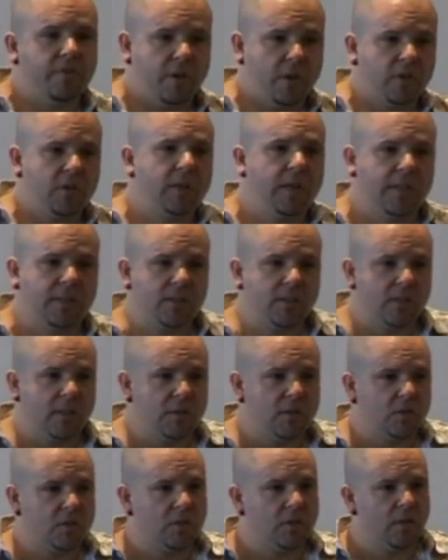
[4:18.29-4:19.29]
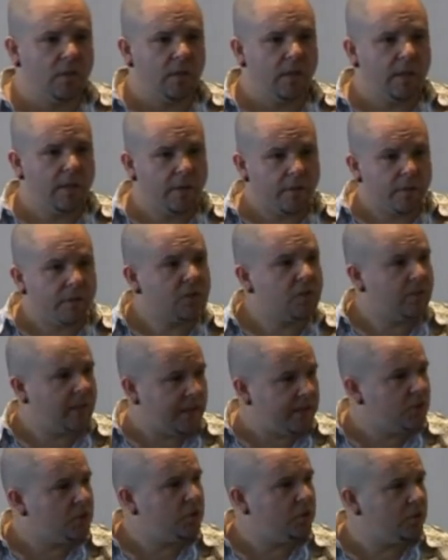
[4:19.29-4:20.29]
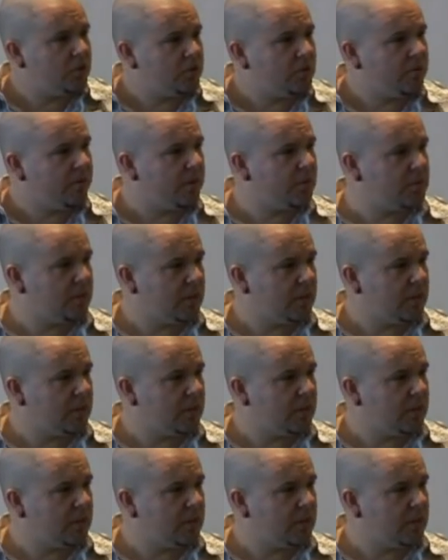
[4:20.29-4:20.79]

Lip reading: of our senses. They're extensions of our